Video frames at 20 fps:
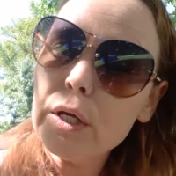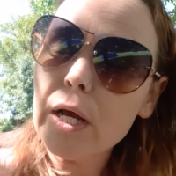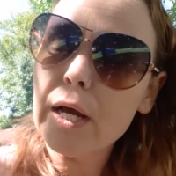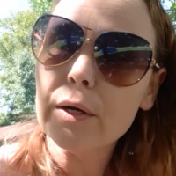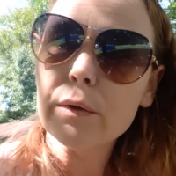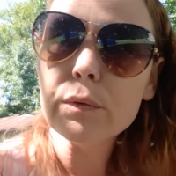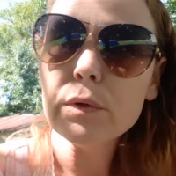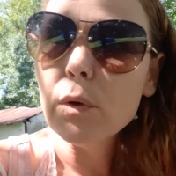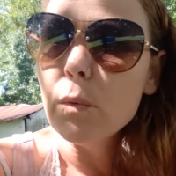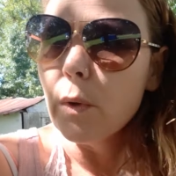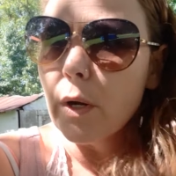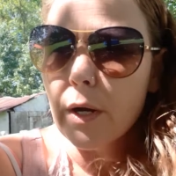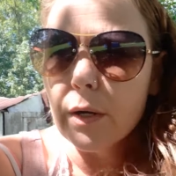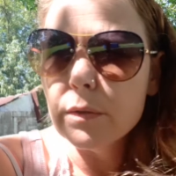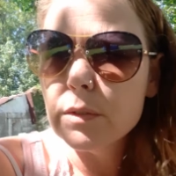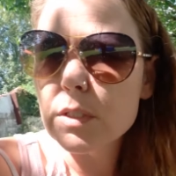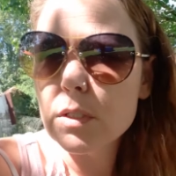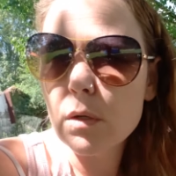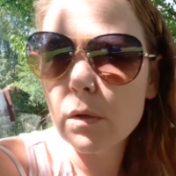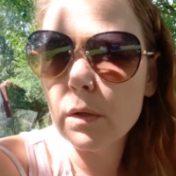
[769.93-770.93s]
I don't know where I
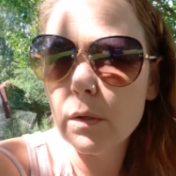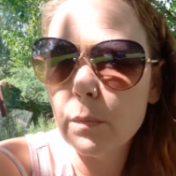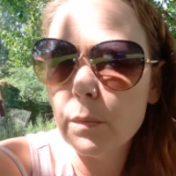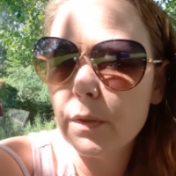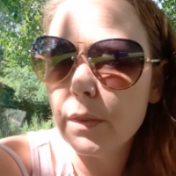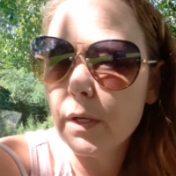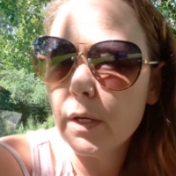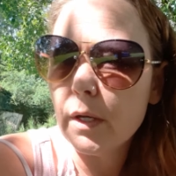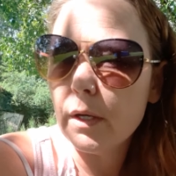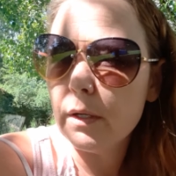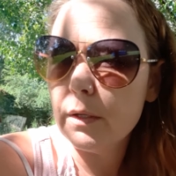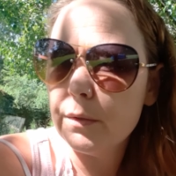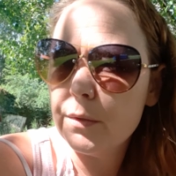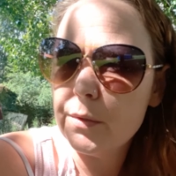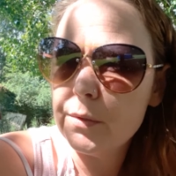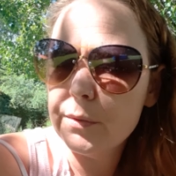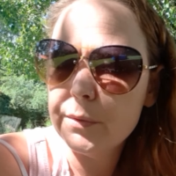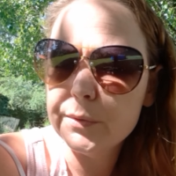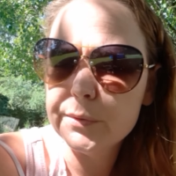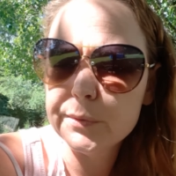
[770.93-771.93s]
was going with that.
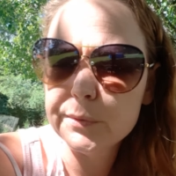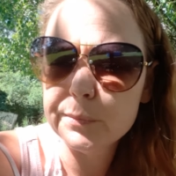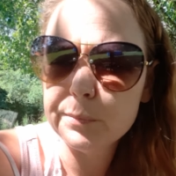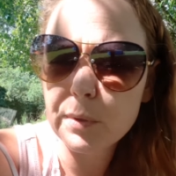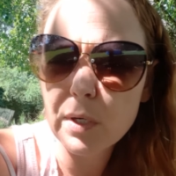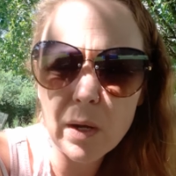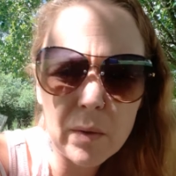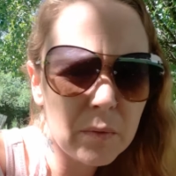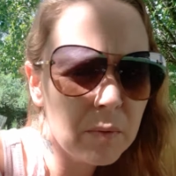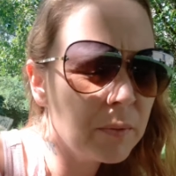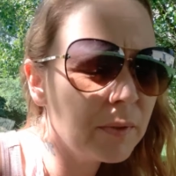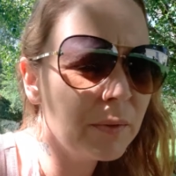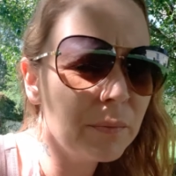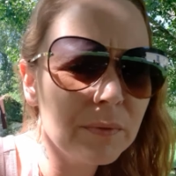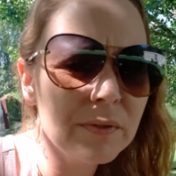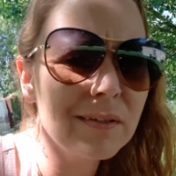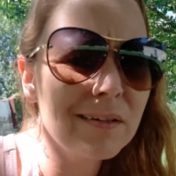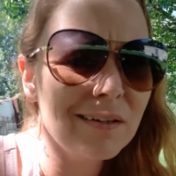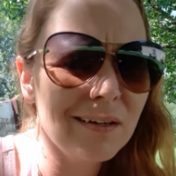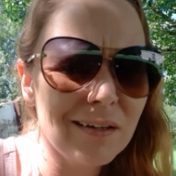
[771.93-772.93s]
Probably
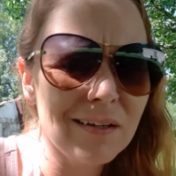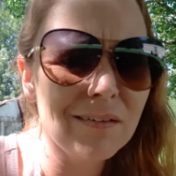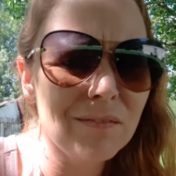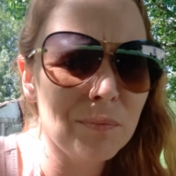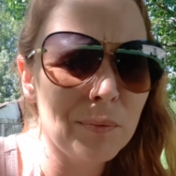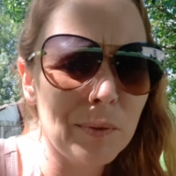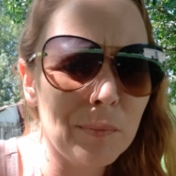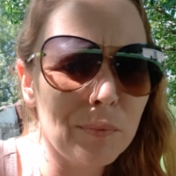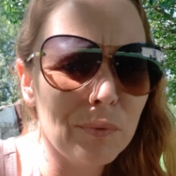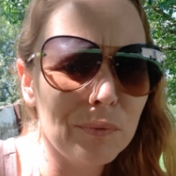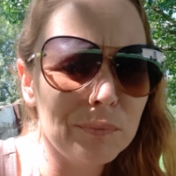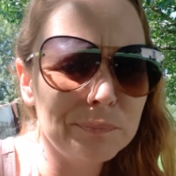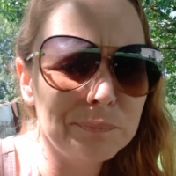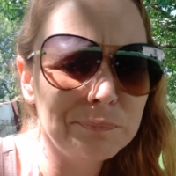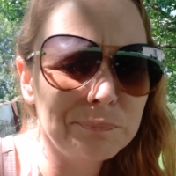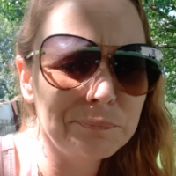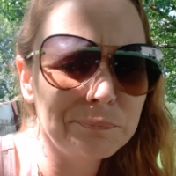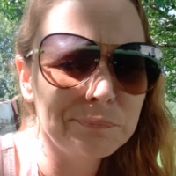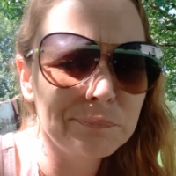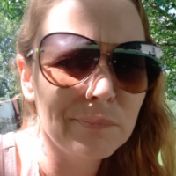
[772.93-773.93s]
with the negative people,
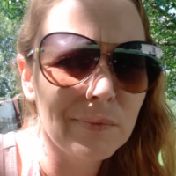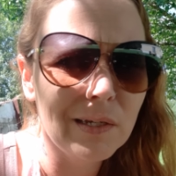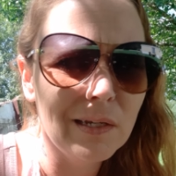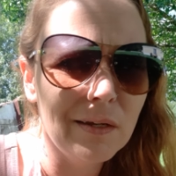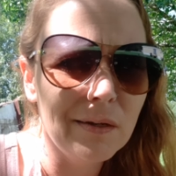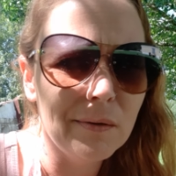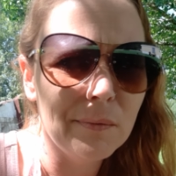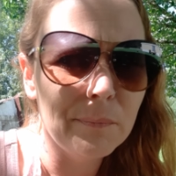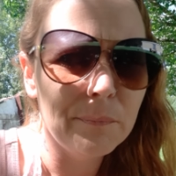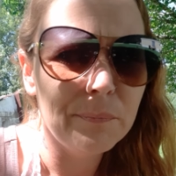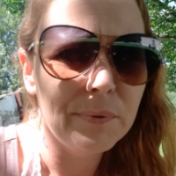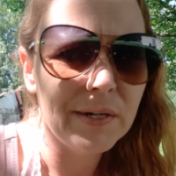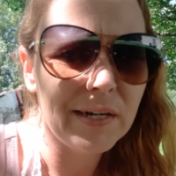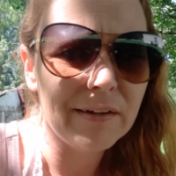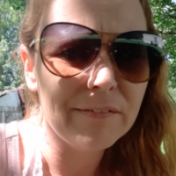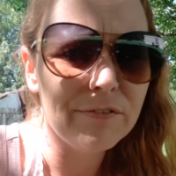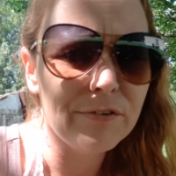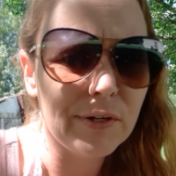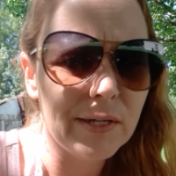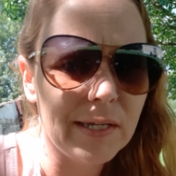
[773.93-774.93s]
but
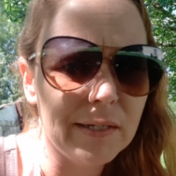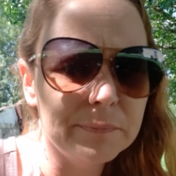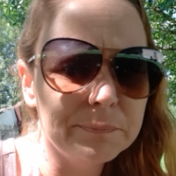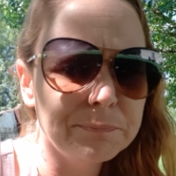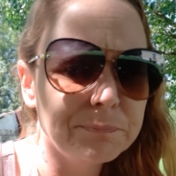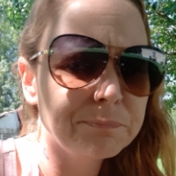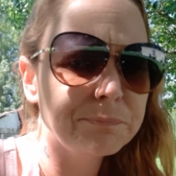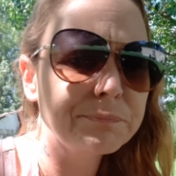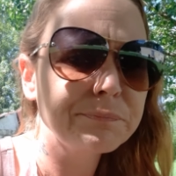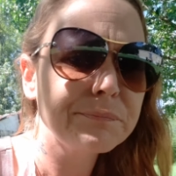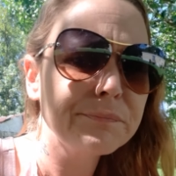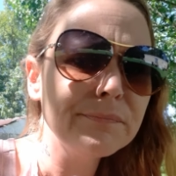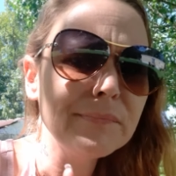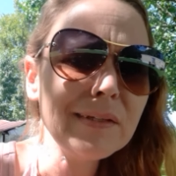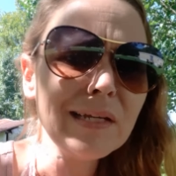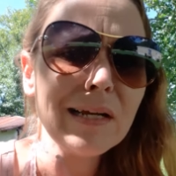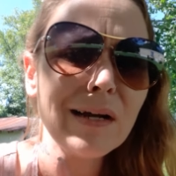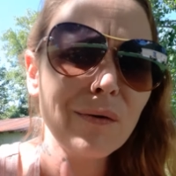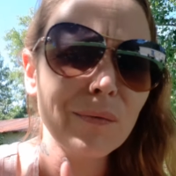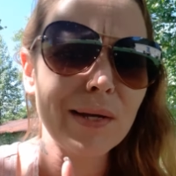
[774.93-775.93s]
I forget.
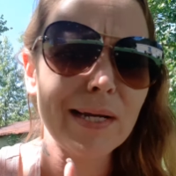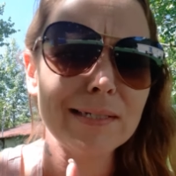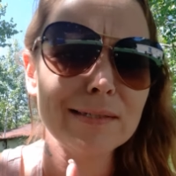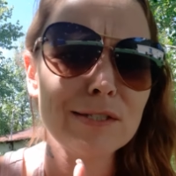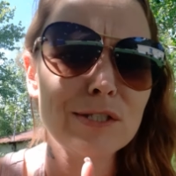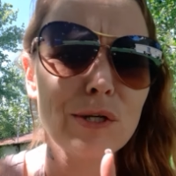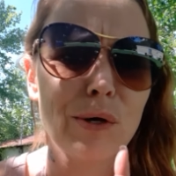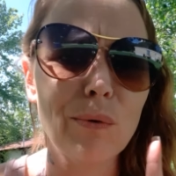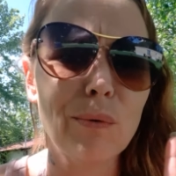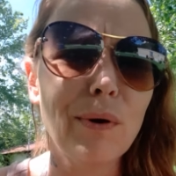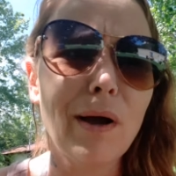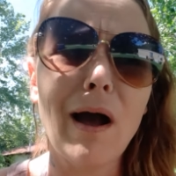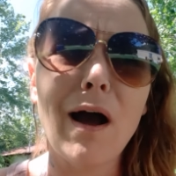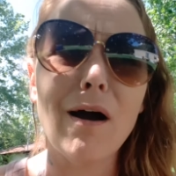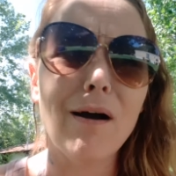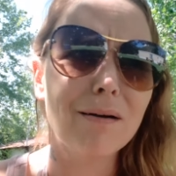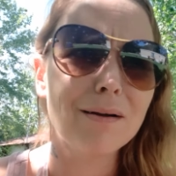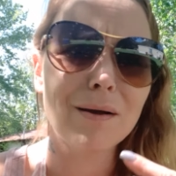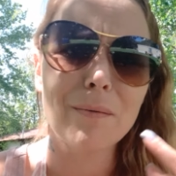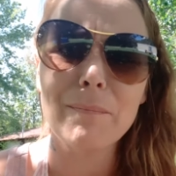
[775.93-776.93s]
Okay, so
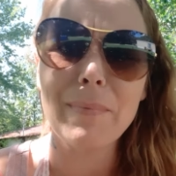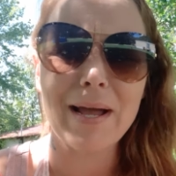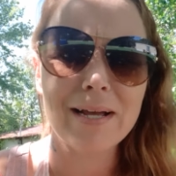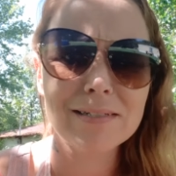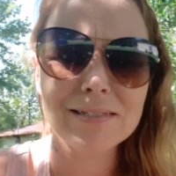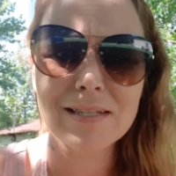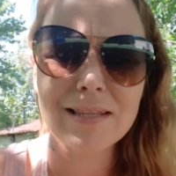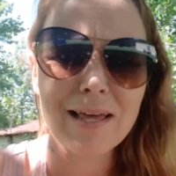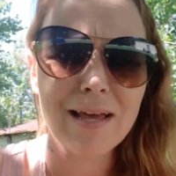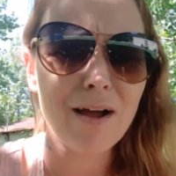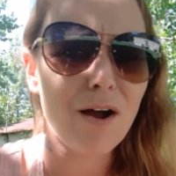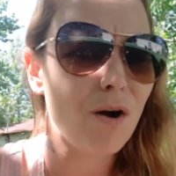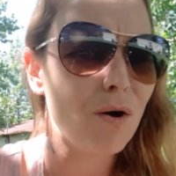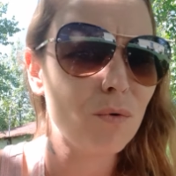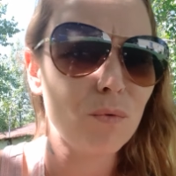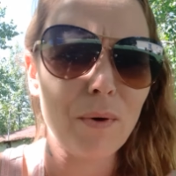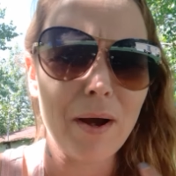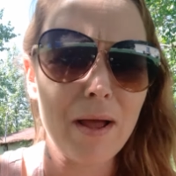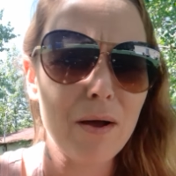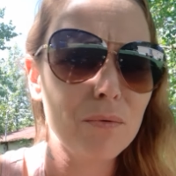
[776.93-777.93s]
I'll come back to that. I'll
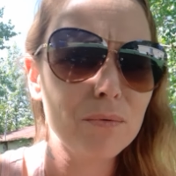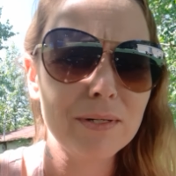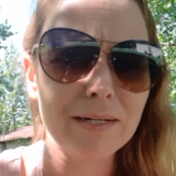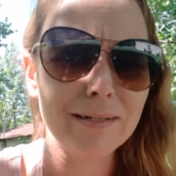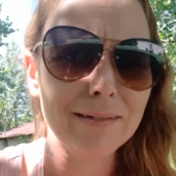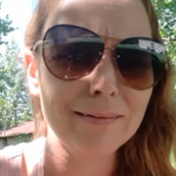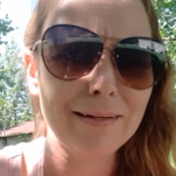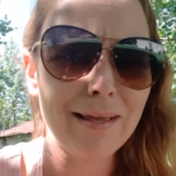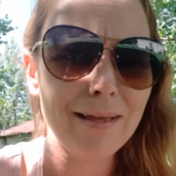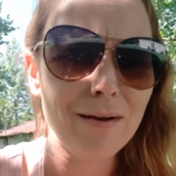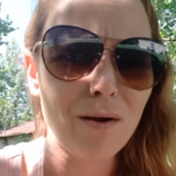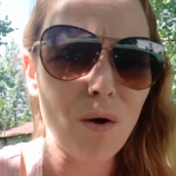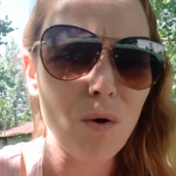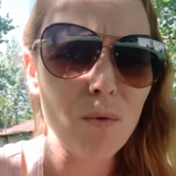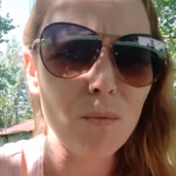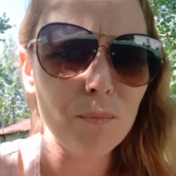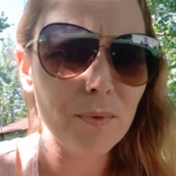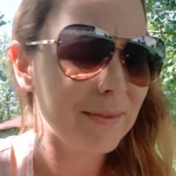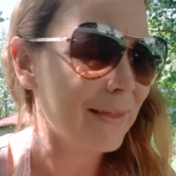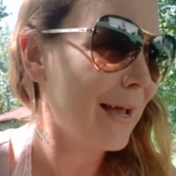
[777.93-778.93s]
round and hit
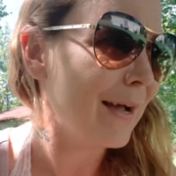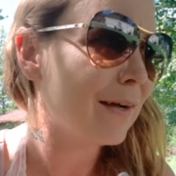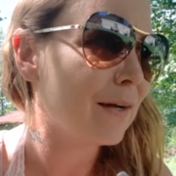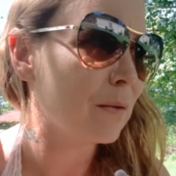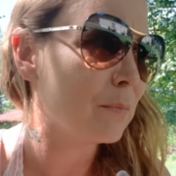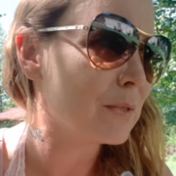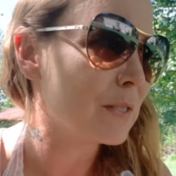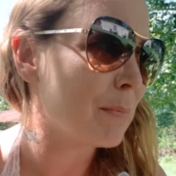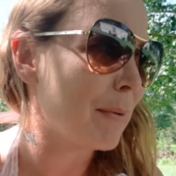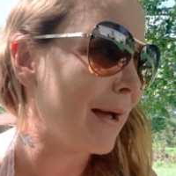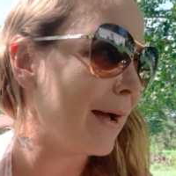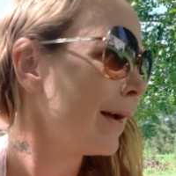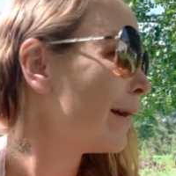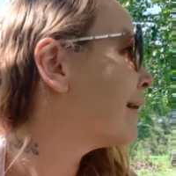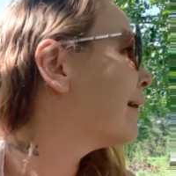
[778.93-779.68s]
home when that comes back.